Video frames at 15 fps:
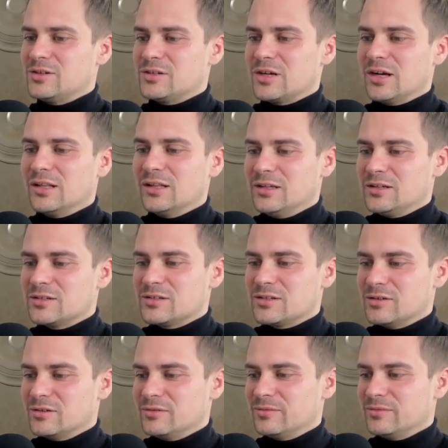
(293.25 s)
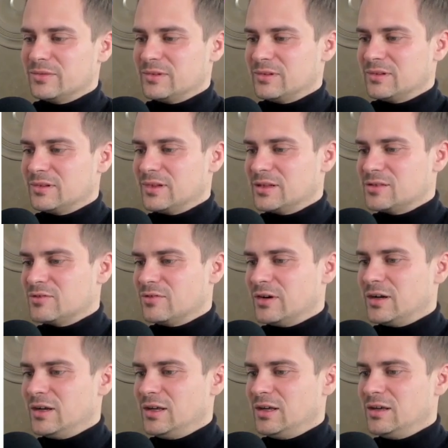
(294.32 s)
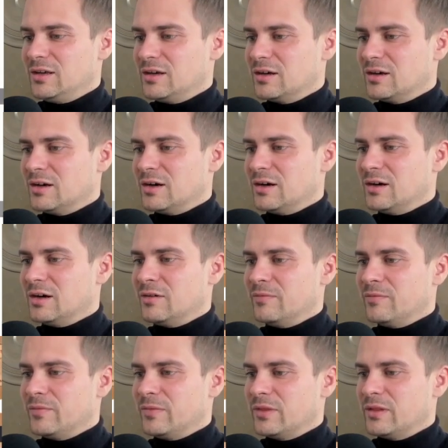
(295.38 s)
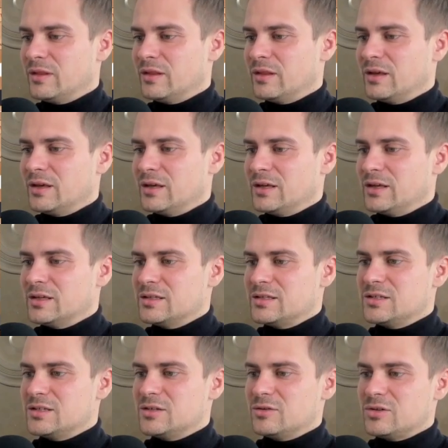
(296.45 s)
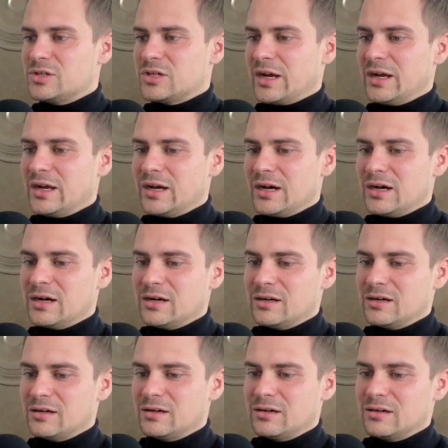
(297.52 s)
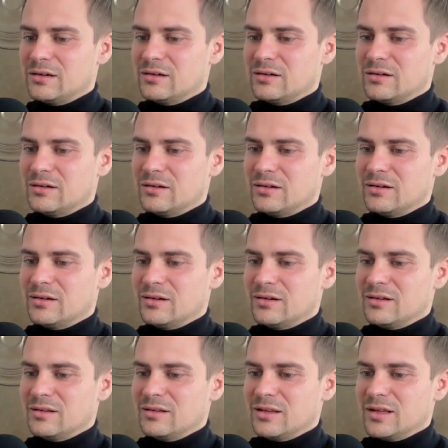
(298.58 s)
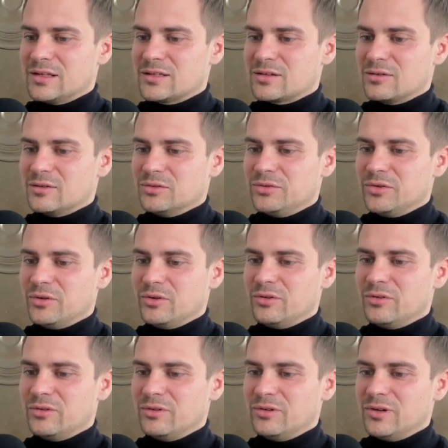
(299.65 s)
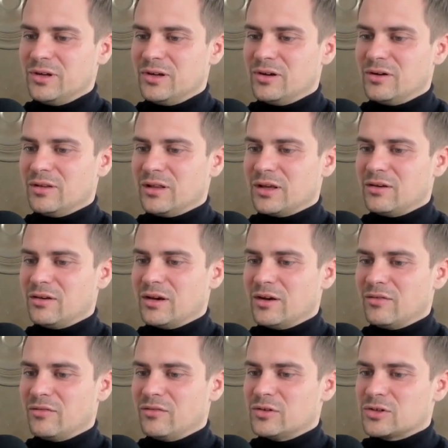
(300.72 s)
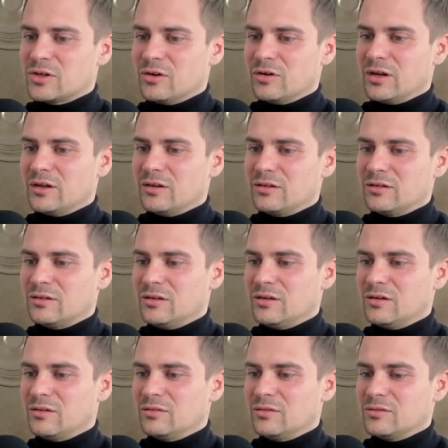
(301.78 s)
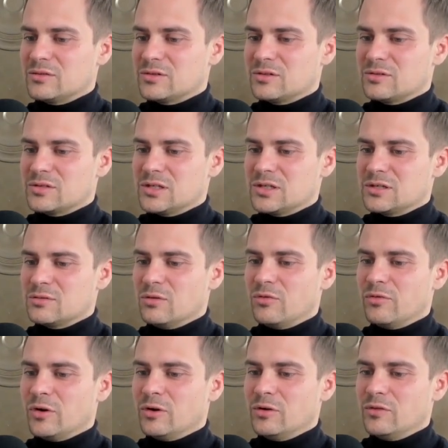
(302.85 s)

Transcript: challenge. So that's funny. CISO Jenga. That's cool too. Like you show that, those things will fall